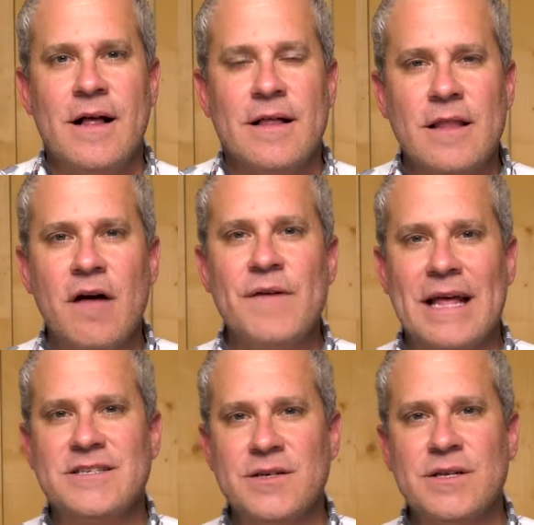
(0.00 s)
Love
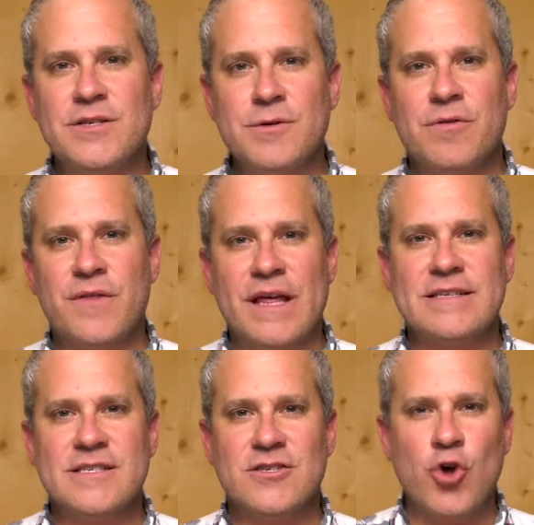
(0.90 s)
gets you to do
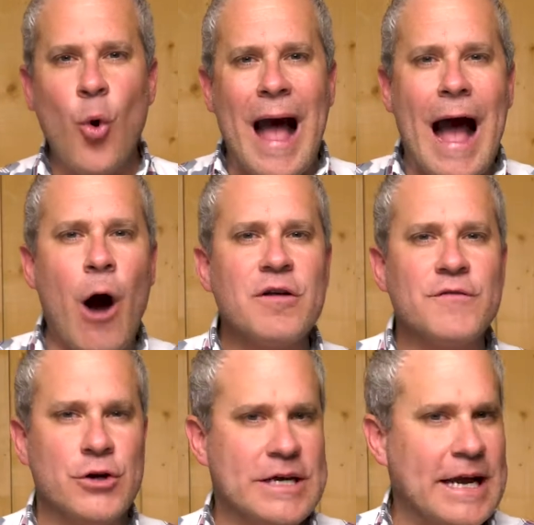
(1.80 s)
things so out of
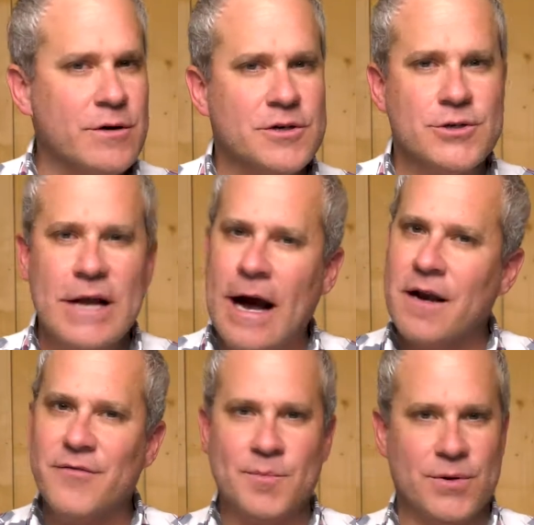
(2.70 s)
your character,
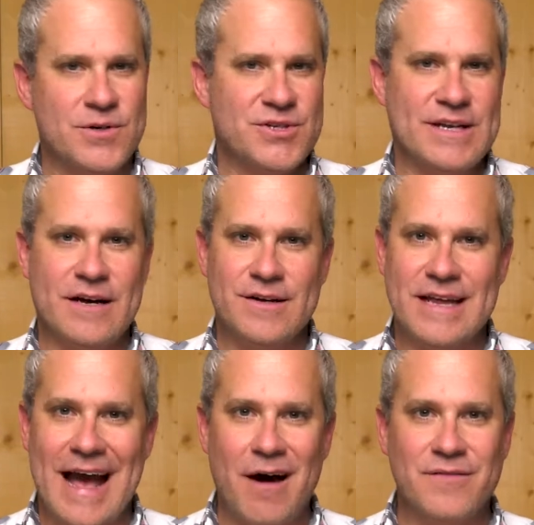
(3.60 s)
out of your
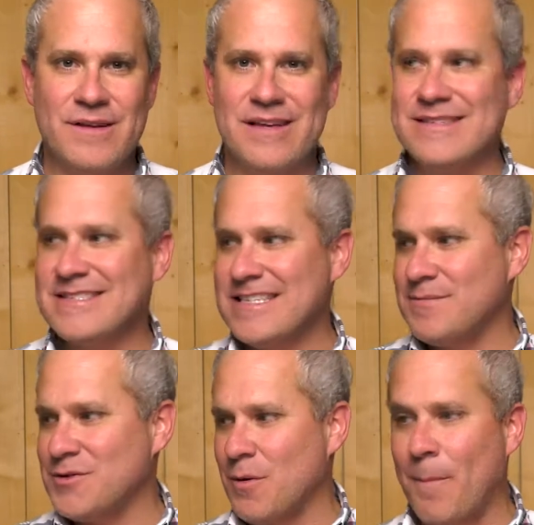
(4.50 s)
personality, out of it even
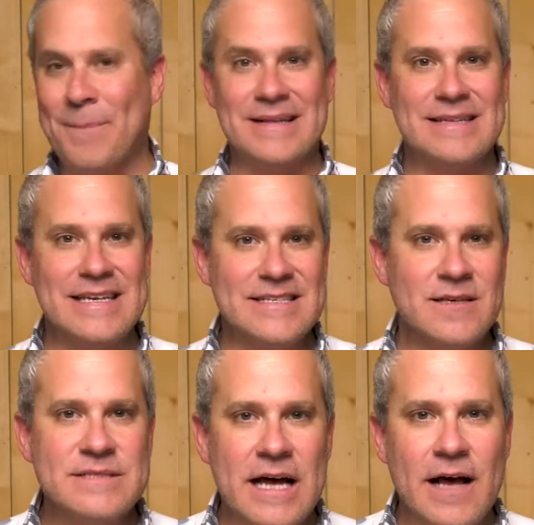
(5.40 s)
seems your ability
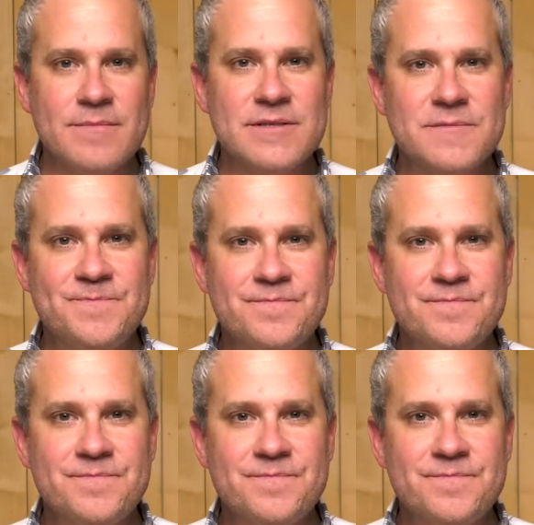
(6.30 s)
sometimes,